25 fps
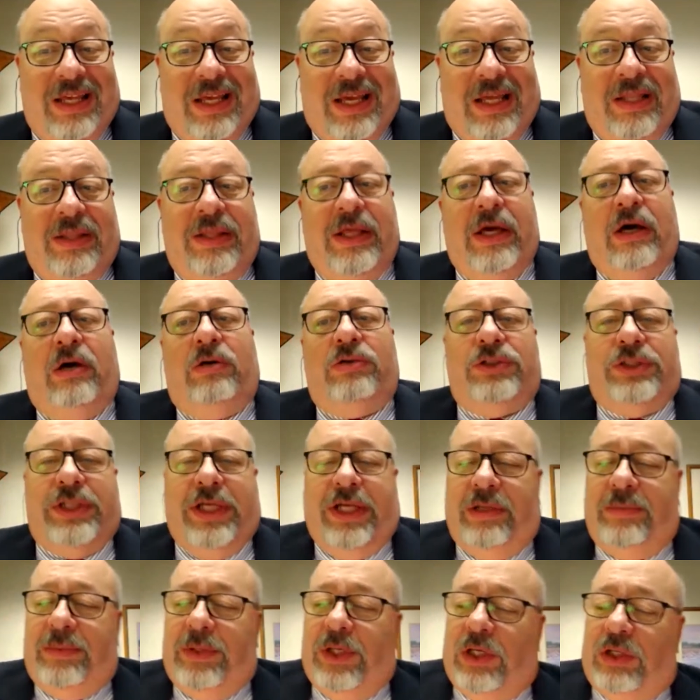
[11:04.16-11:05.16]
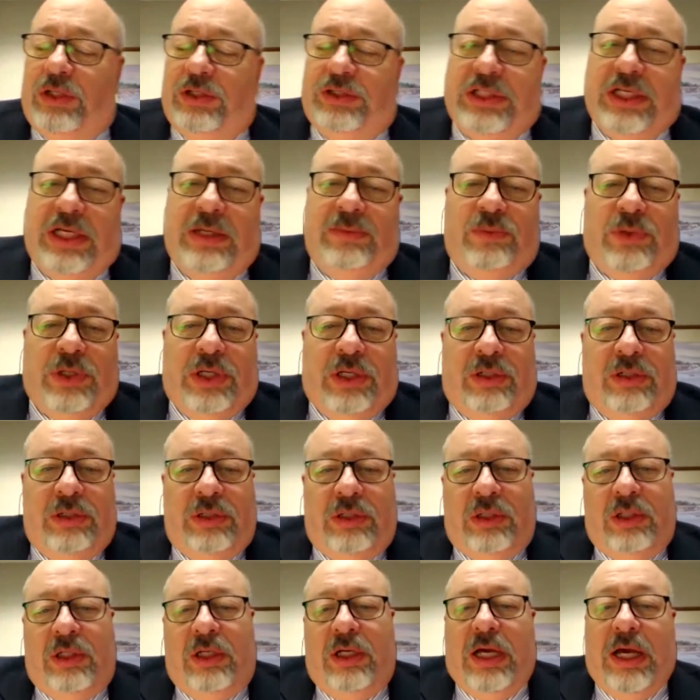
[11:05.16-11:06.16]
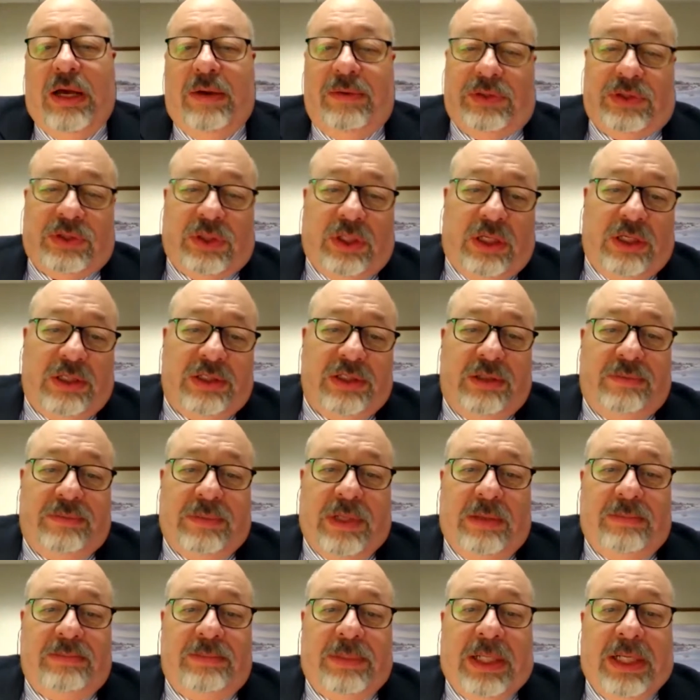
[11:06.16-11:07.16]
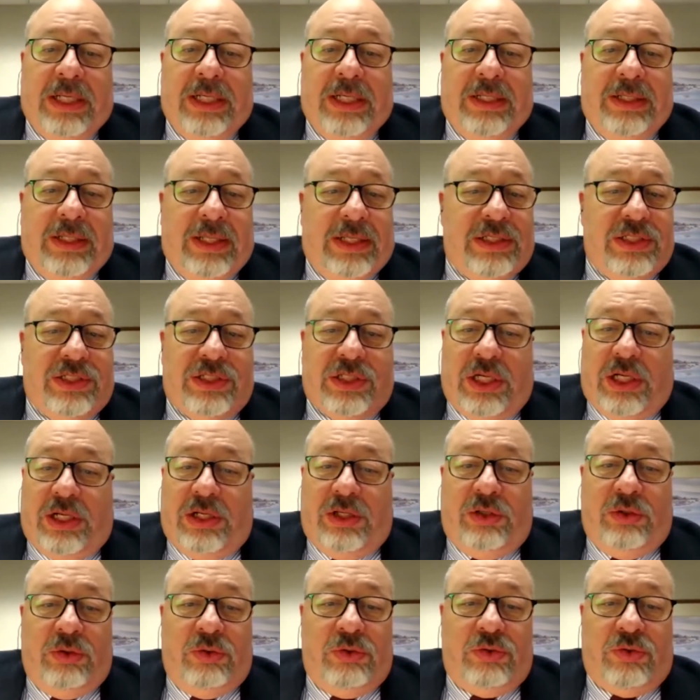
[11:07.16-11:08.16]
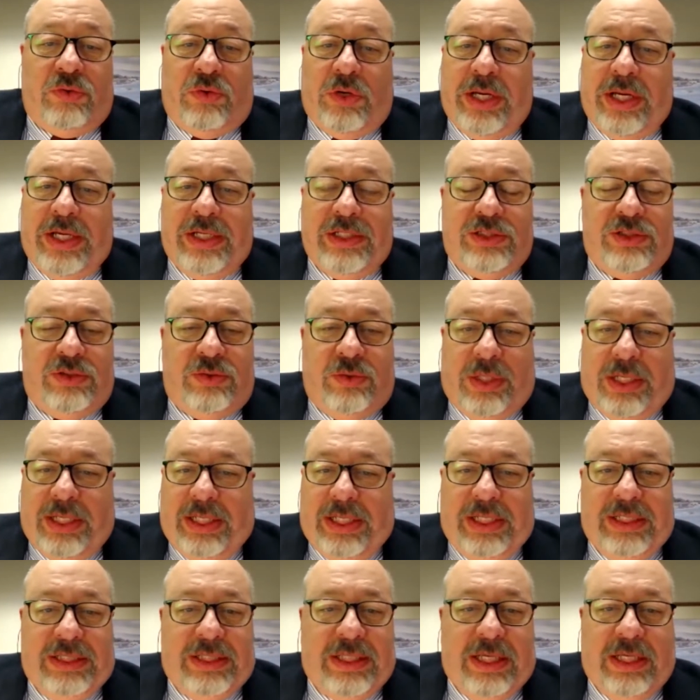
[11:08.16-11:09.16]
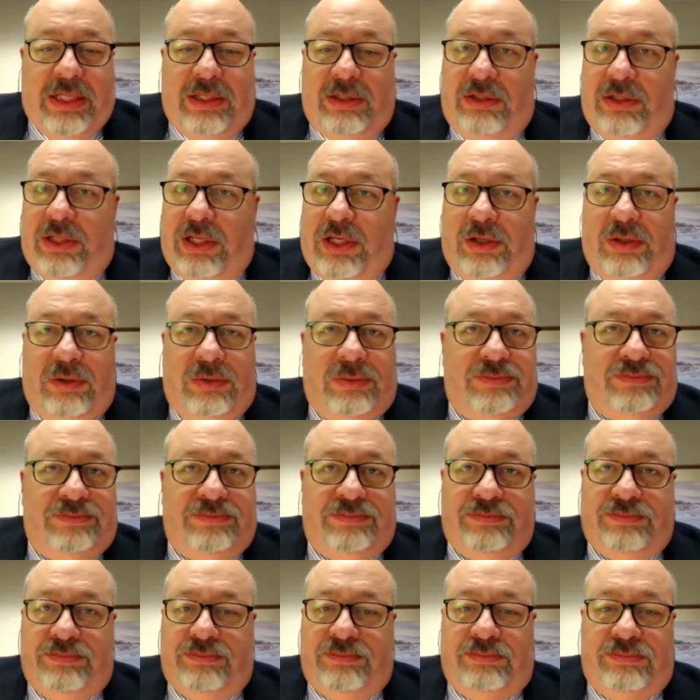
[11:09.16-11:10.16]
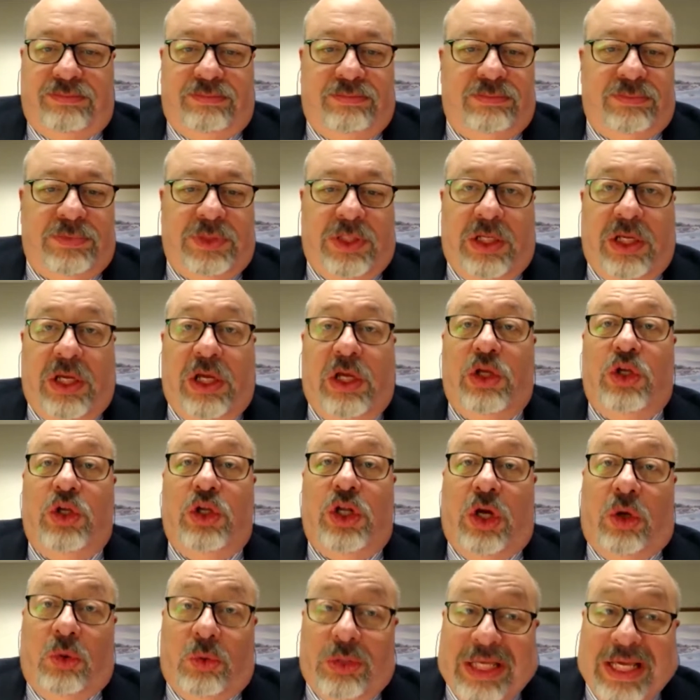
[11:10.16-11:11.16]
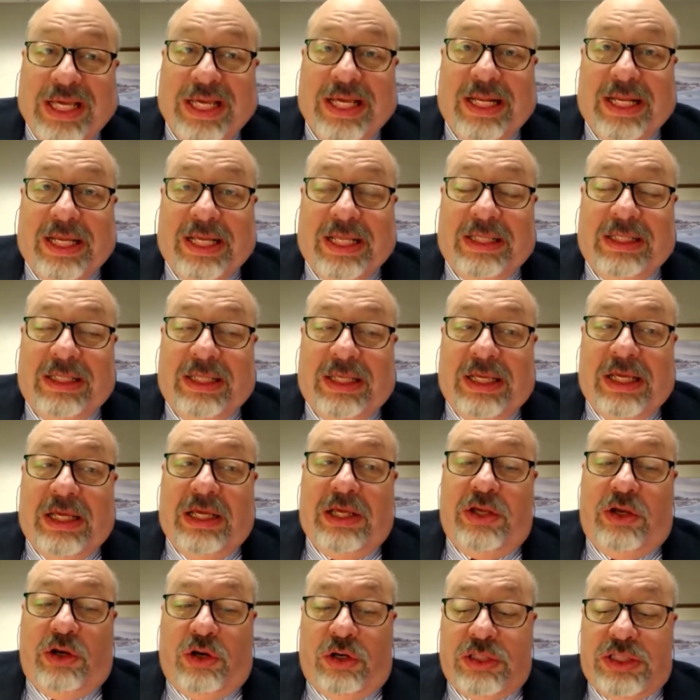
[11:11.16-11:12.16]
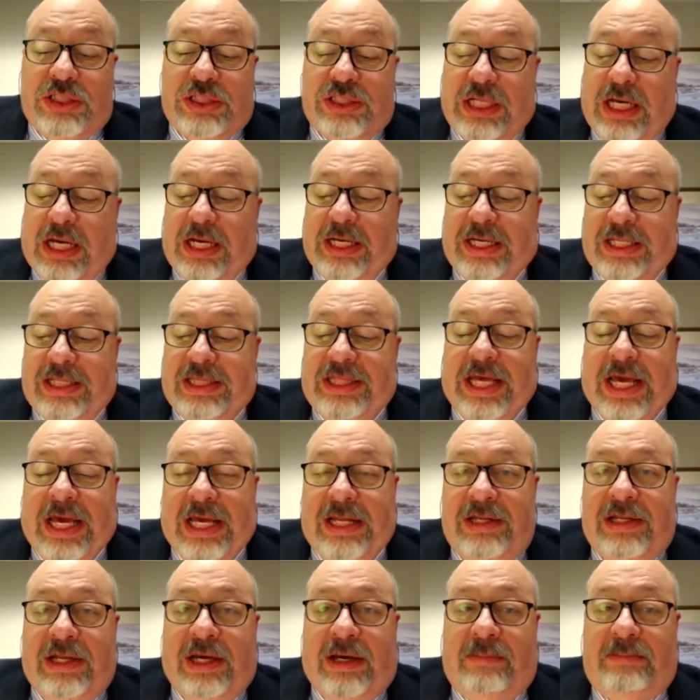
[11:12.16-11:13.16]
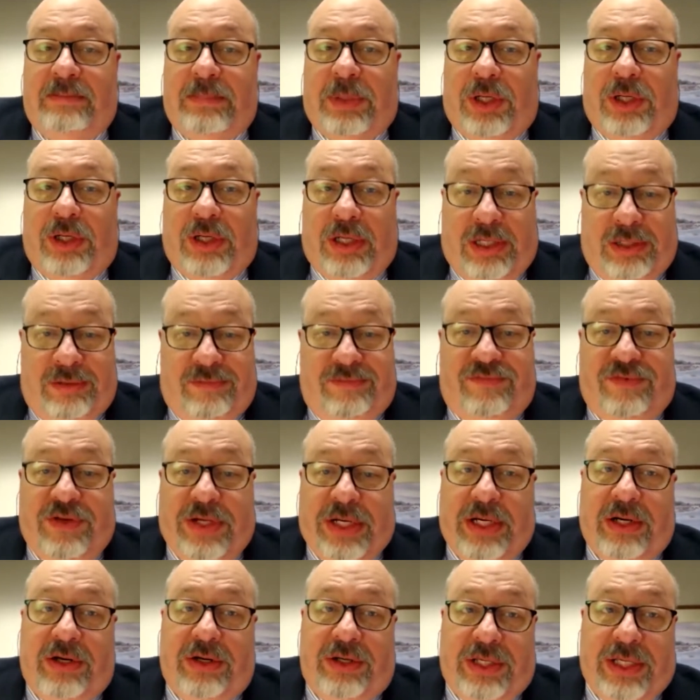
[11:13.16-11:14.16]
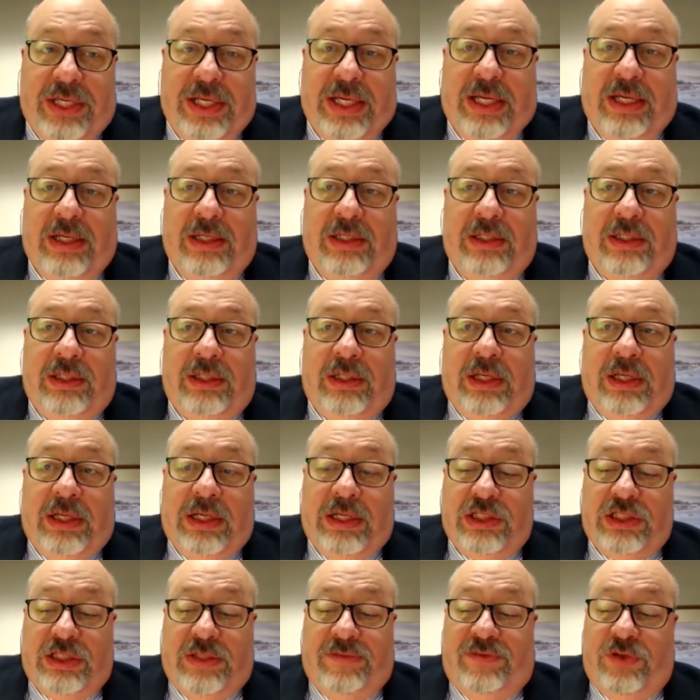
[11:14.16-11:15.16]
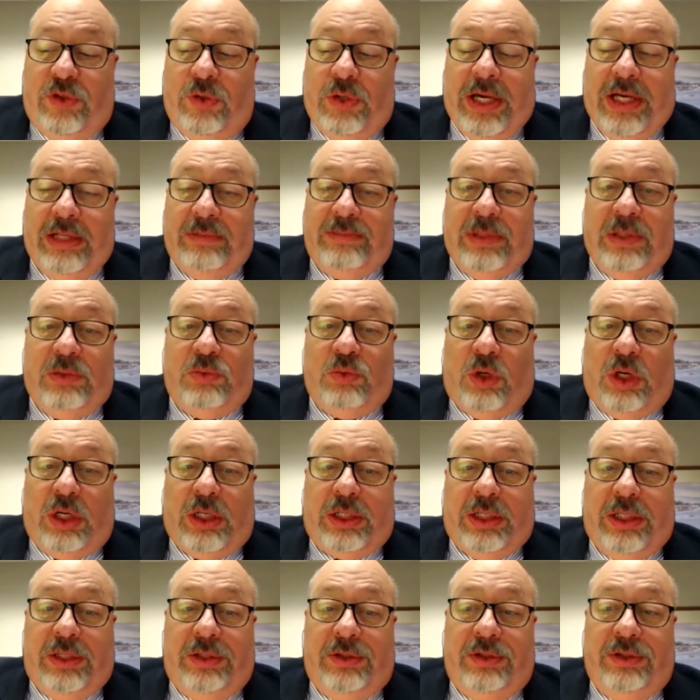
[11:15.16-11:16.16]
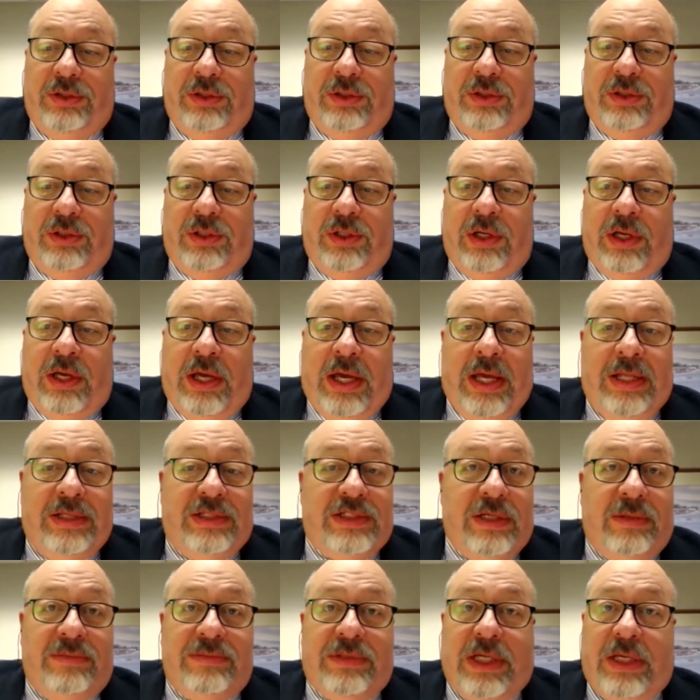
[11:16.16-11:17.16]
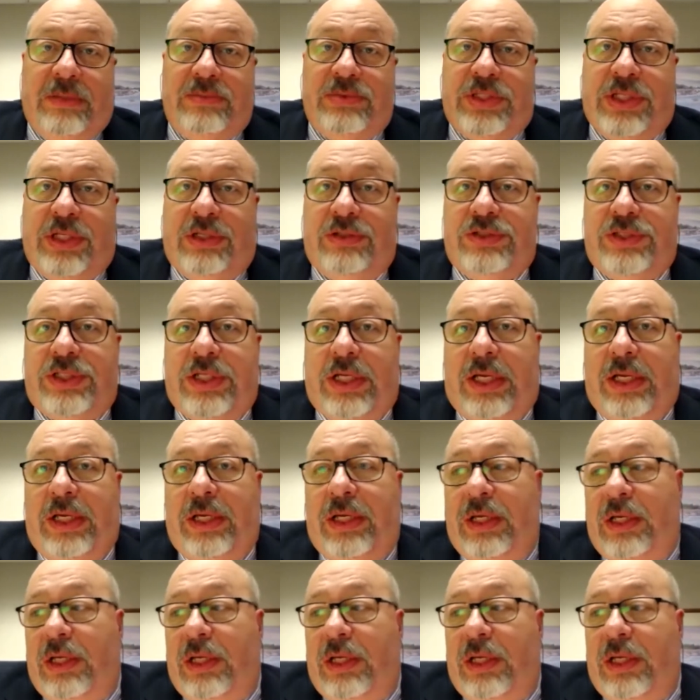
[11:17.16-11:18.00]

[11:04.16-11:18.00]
And they'll say to me all the time, well, I was talking to my buddy, they just got a huge raise. Do I get that? No, you don't get it. You're stuck at that number. Unfair? Yeah. Because if you had been working, and sometimes they'll say,